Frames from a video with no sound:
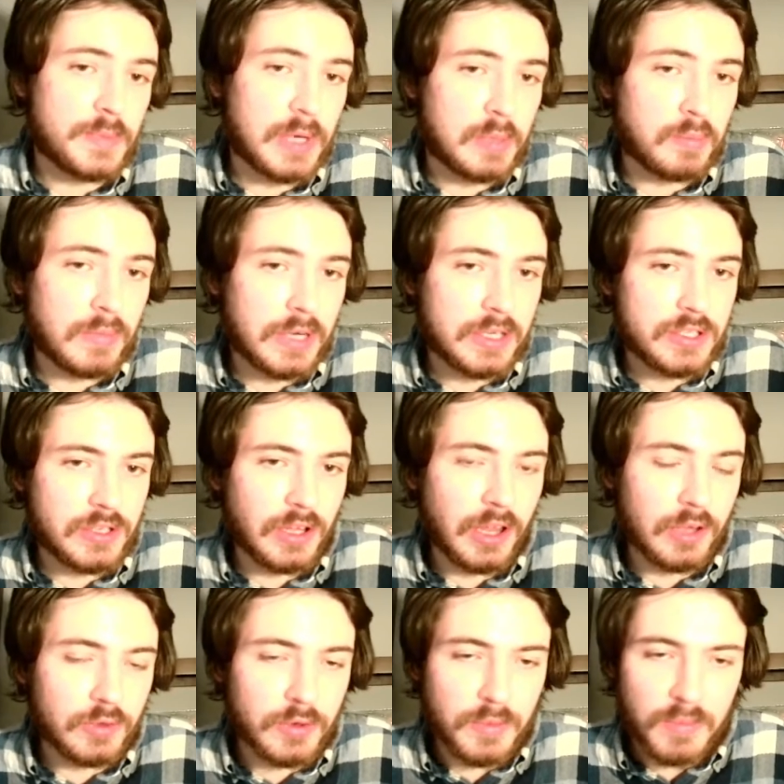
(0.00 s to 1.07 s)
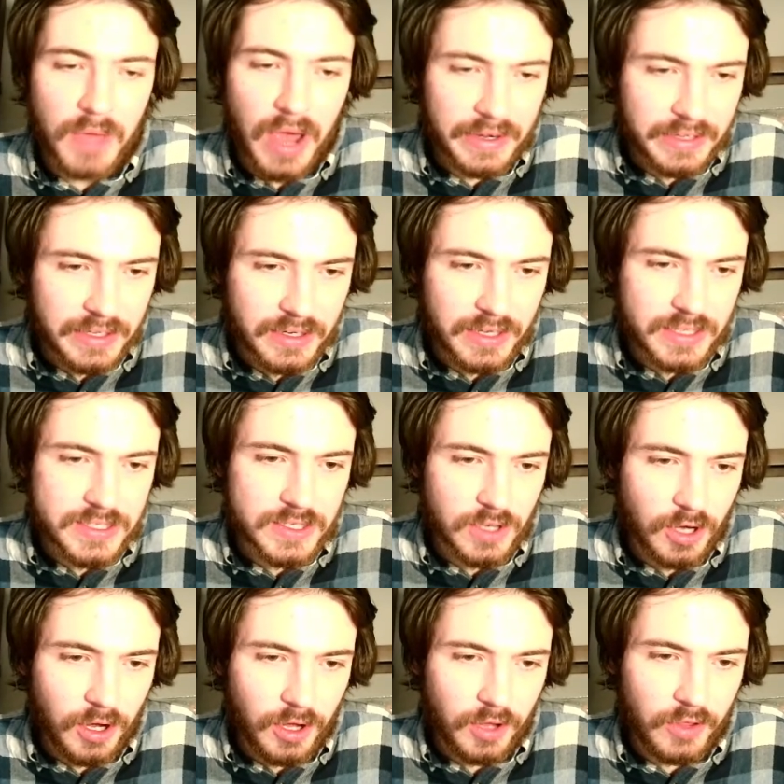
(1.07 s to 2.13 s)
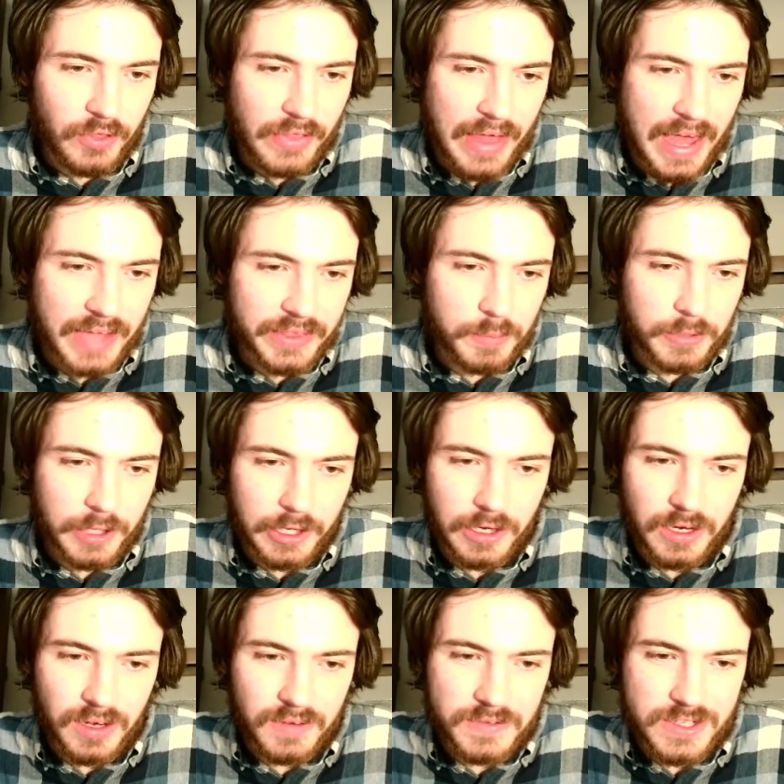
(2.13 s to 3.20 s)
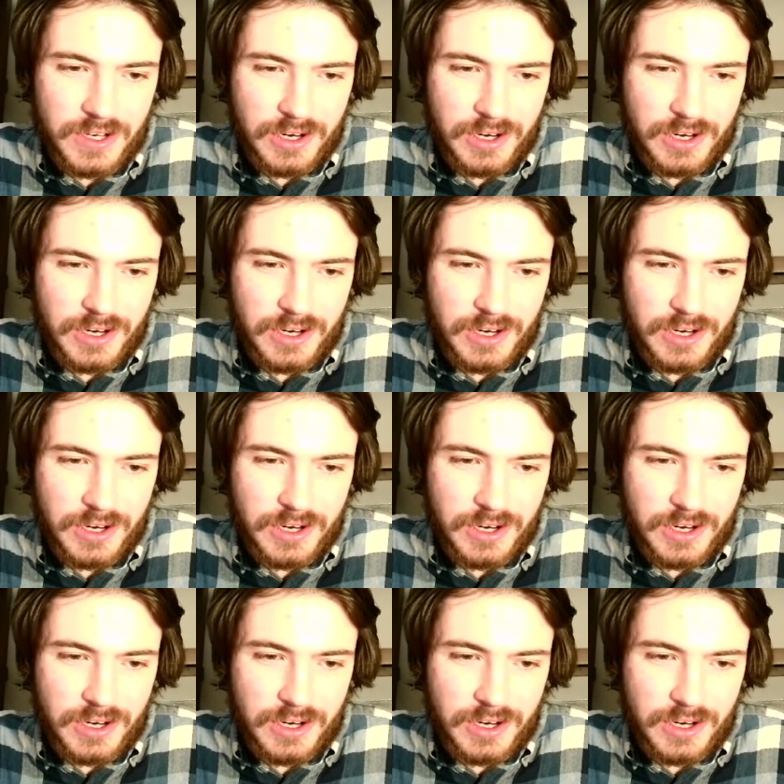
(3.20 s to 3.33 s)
But Montreal reminding us all that the playoffs